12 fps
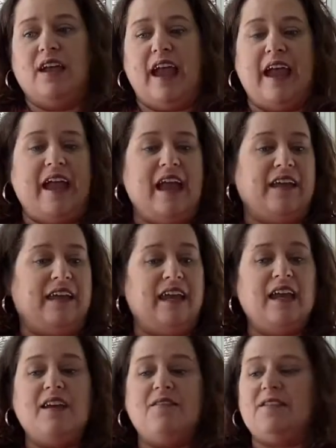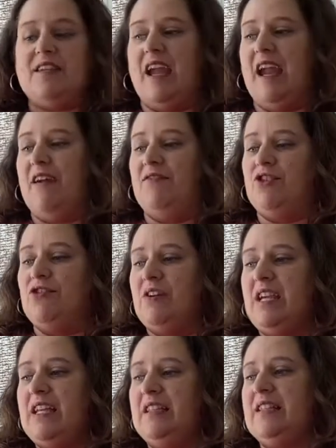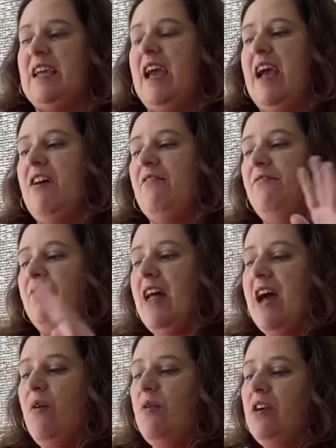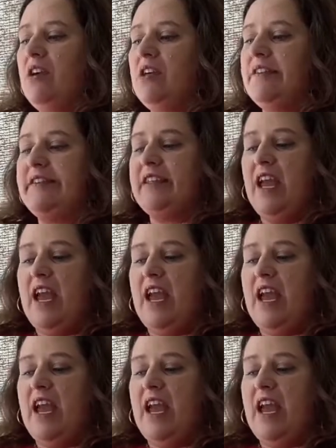I got gifts, I have treats, flowers,